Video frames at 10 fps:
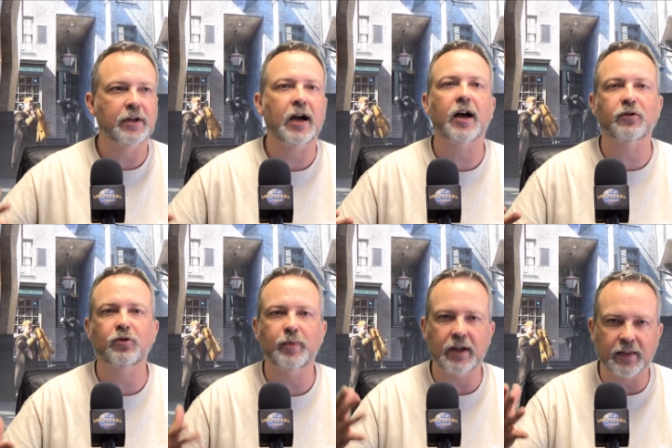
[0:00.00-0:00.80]

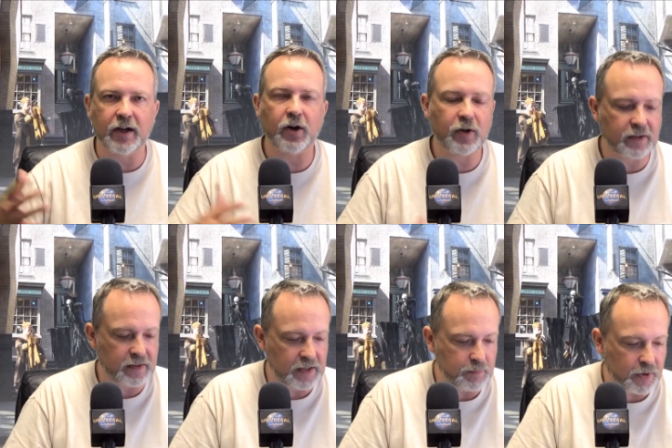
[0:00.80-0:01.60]
costuming there at the
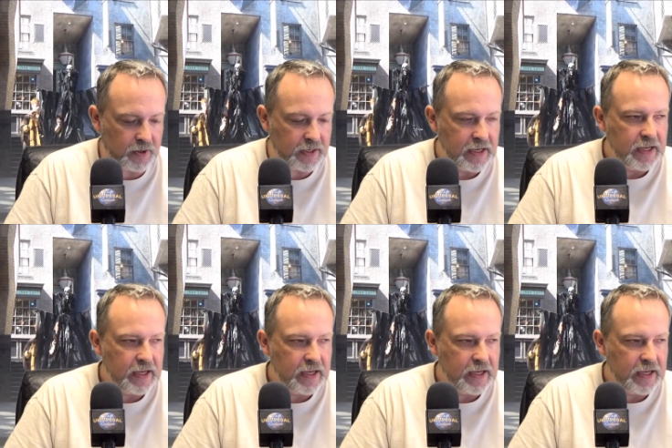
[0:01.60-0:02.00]
theme park,